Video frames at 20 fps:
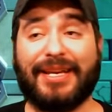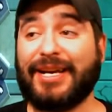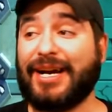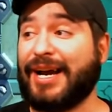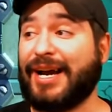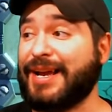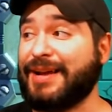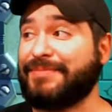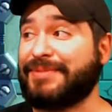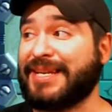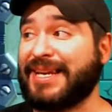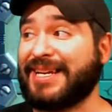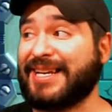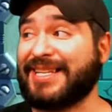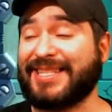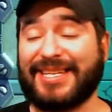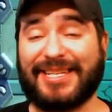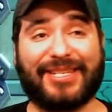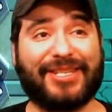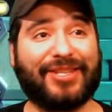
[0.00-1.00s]
I am
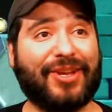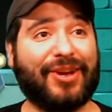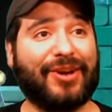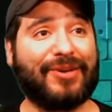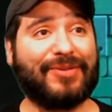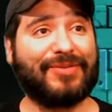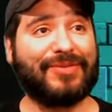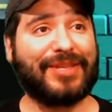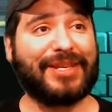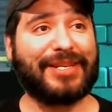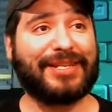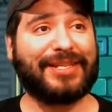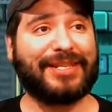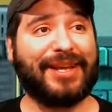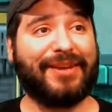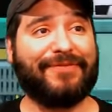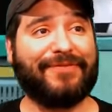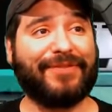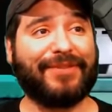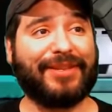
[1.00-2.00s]
digging this though. This
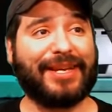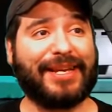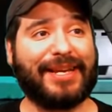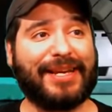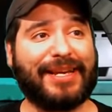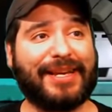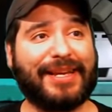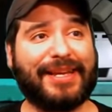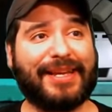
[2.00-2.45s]
definitely